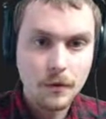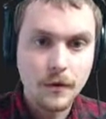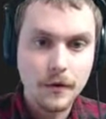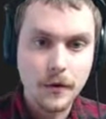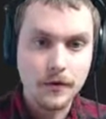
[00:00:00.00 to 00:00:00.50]

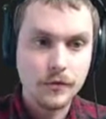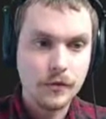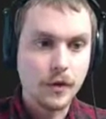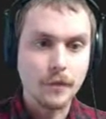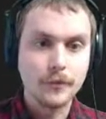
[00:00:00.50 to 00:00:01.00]
Nice.
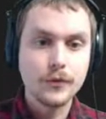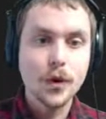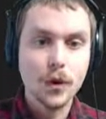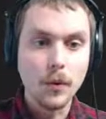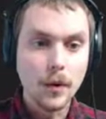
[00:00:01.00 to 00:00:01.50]
Okay,
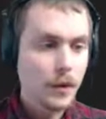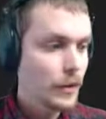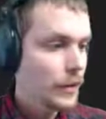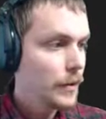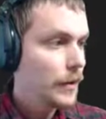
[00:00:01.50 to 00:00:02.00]
so,
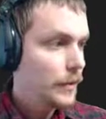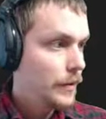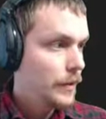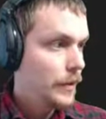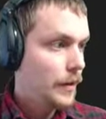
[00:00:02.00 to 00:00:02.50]

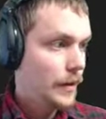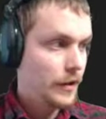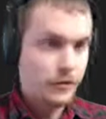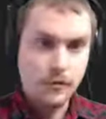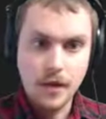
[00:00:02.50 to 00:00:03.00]
uh,
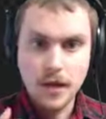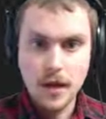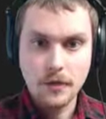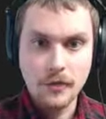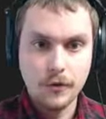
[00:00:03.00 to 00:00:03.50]
so that
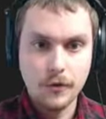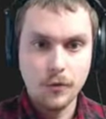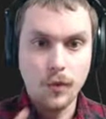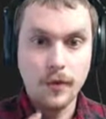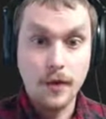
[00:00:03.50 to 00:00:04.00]
answered
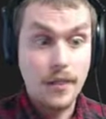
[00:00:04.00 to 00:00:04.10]
whether or not